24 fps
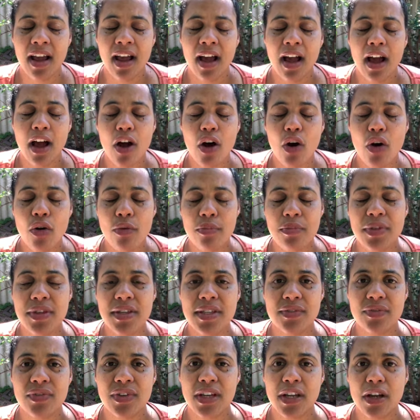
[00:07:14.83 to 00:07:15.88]
I hope
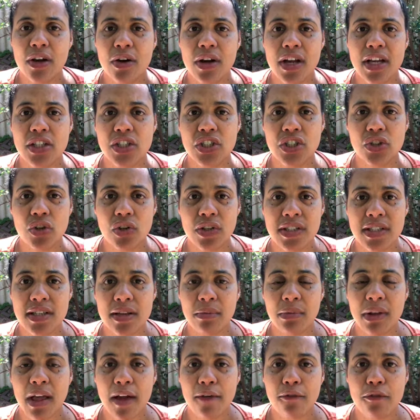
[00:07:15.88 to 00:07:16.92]
this video has shone
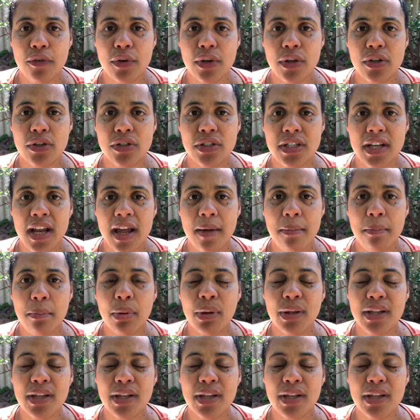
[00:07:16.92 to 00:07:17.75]
some light for you today.